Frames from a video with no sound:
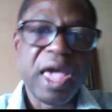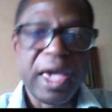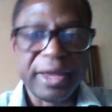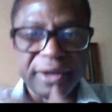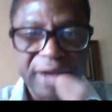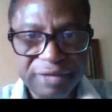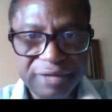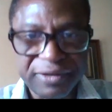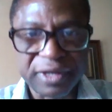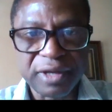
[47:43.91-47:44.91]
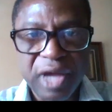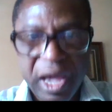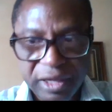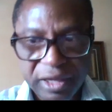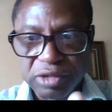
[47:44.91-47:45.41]
And the last thing
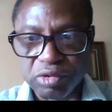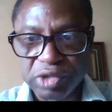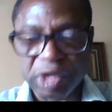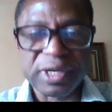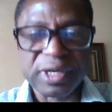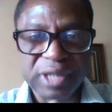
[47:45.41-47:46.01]
is to sequence